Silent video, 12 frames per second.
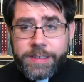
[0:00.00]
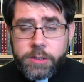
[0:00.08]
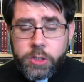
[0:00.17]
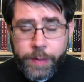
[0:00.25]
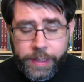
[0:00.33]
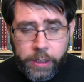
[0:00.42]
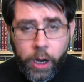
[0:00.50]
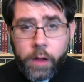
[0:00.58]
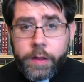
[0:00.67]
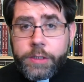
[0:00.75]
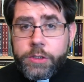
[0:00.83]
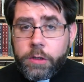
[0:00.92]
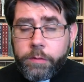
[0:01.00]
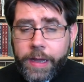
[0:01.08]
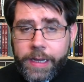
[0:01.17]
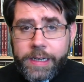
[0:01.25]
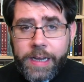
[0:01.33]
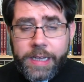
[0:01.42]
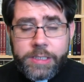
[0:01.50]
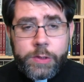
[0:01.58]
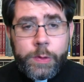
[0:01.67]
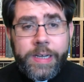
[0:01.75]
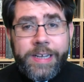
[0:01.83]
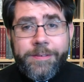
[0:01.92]
to acknowledge, to recognize,
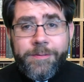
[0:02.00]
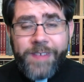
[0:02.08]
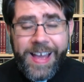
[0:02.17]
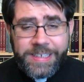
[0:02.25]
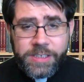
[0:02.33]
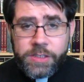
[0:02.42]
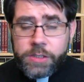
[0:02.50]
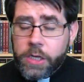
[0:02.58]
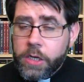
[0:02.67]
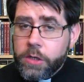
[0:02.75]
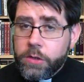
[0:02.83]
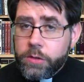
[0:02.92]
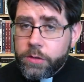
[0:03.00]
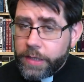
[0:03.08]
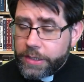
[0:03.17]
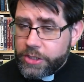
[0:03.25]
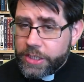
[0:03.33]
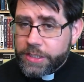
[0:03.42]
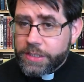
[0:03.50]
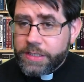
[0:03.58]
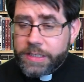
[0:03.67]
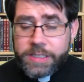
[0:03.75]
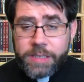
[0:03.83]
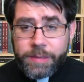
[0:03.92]
to confess that Jesus
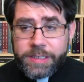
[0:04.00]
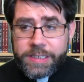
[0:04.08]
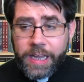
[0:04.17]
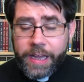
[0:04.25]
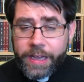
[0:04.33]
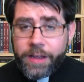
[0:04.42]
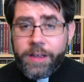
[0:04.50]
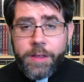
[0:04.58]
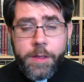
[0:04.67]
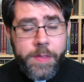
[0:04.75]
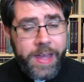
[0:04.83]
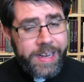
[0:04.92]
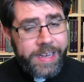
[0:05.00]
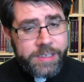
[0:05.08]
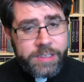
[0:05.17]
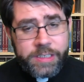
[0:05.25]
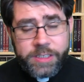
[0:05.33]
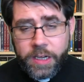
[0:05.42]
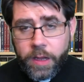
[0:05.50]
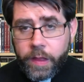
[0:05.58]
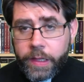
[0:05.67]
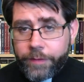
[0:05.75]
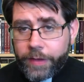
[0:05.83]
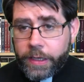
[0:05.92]
is the Messiah, that he is the Son of the
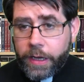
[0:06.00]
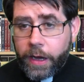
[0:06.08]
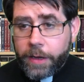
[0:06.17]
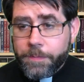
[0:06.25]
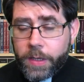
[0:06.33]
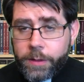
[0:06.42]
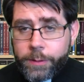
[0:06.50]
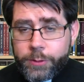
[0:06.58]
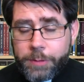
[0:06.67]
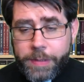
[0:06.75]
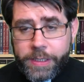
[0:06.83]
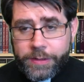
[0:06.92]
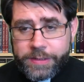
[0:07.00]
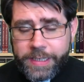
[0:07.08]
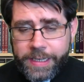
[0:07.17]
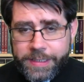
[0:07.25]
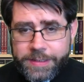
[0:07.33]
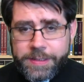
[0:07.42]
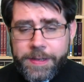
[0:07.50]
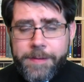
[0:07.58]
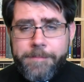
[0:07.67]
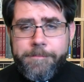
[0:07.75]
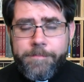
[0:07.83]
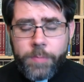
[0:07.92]
living God. So Peter says,
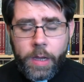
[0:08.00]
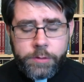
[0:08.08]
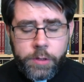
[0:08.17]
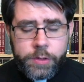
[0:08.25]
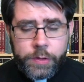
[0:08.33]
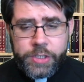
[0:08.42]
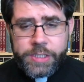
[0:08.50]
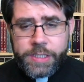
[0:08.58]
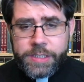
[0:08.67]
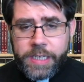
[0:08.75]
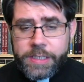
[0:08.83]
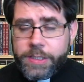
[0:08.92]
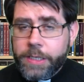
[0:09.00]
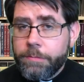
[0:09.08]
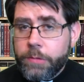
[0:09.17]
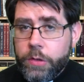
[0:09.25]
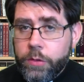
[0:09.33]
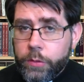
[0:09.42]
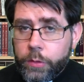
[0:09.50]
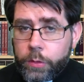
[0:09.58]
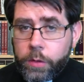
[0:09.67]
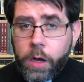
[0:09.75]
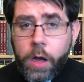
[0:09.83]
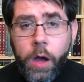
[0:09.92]
so Jesus says to him,
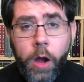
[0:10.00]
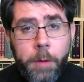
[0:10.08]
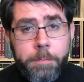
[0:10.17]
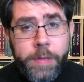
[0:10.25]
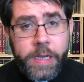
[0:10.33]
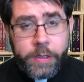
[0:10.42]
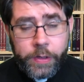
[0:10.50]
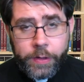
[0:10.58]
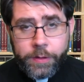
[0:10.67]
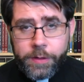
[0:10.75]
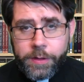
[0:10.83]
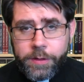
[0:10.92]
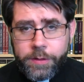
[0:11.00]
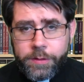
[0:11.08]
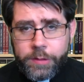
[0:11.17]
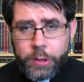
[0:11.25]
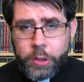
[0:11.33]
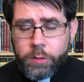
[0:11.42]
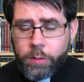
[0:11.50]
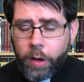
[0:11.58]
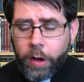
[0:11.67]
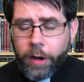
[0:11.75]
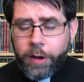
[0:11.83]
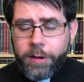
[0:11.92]
you are Peter. You
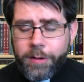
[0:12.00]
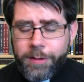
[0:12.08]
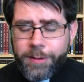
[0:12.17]
are